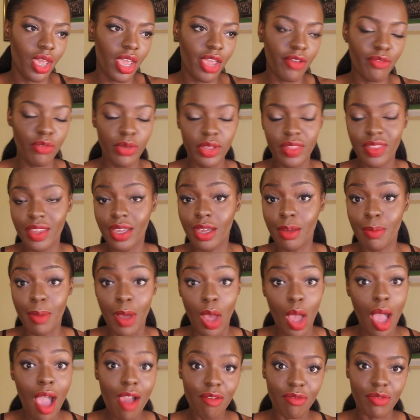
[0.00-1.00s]
If we think
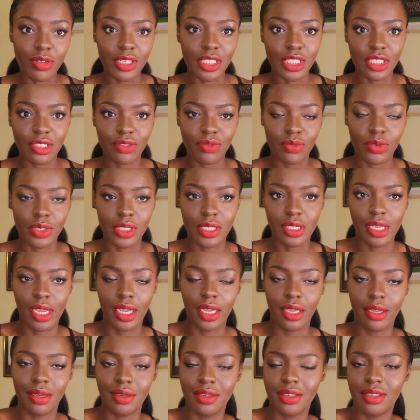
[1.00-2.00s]
about averages for a
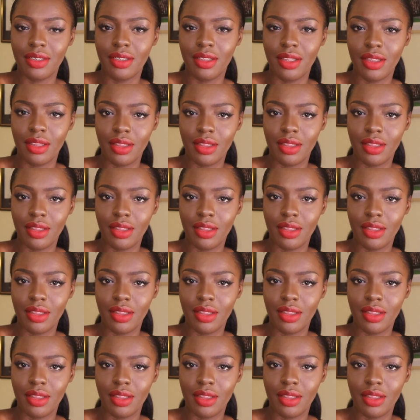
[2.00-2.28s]
second,